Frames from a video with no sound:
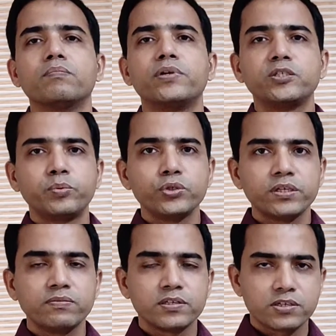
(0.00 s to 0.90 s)
Brij
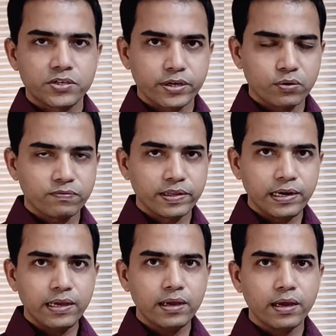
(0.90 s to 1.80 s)
Bhushan versus State of
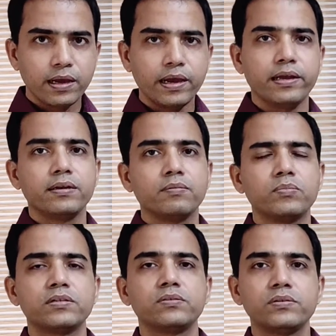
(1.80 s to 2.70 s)
Delhi; and
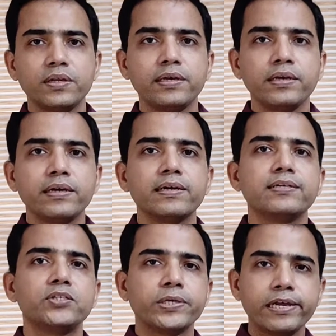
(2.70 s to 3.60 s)
number three
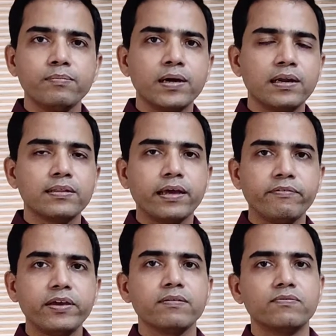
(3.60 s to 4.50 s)
is Shail Bala
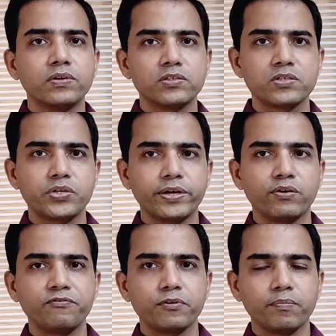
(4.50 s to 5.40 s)
Devi versus State
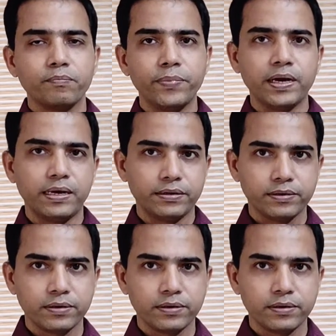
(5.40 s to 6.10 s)
of Bihar.